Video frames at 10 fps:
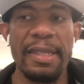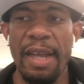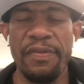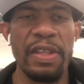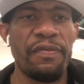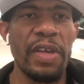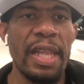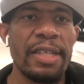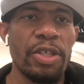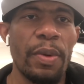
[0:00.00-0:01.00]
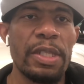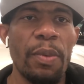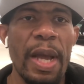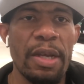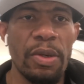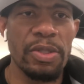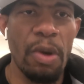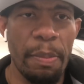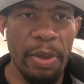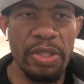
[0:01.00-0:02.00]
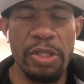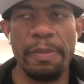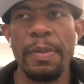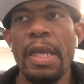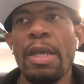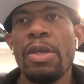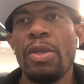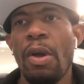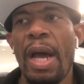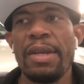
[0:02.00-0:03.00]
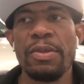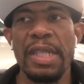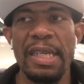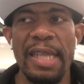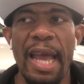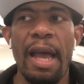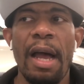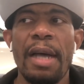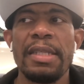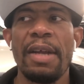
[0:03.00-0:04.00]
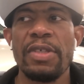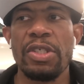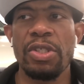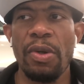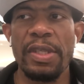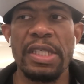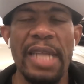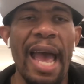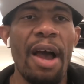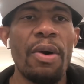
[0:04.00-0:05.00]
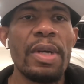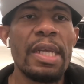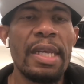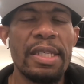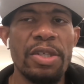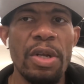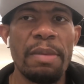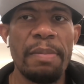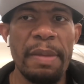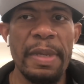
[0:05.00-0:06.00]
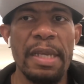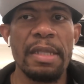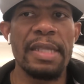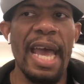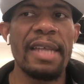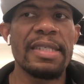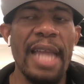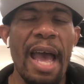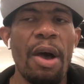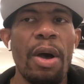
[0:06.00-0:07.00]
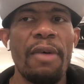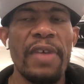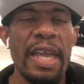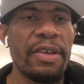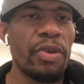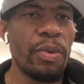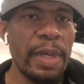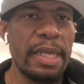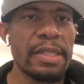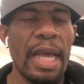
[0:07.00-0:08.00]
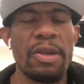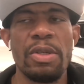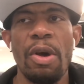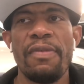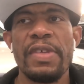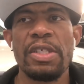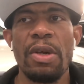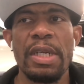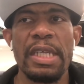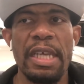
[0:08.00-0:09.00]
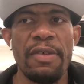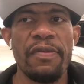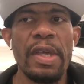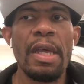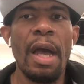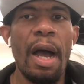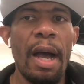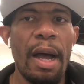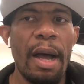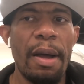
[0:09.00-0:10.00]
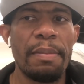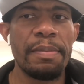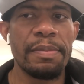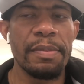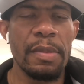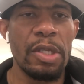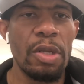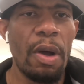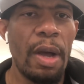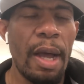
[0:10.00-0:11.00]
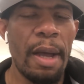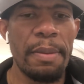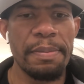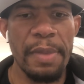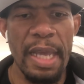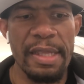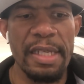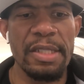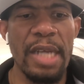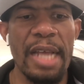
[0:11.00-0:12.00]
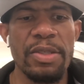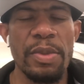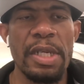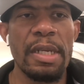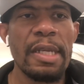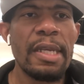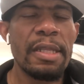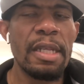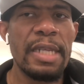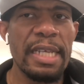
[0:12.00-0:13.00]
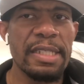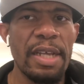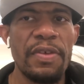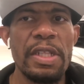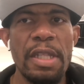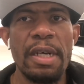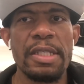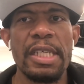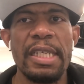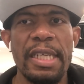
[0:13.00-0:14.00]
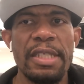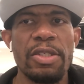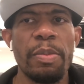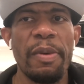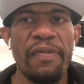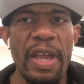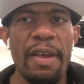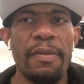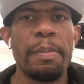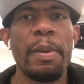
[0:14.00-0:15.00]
definitely feel like Joey DeWecco is going to push him. You know, I don't think that Dereck Chisora's style is going to mimic that style of Andrew Ruiz. I don't know if it's going to give, Anthony Joshua the necessary looks he needs to prepare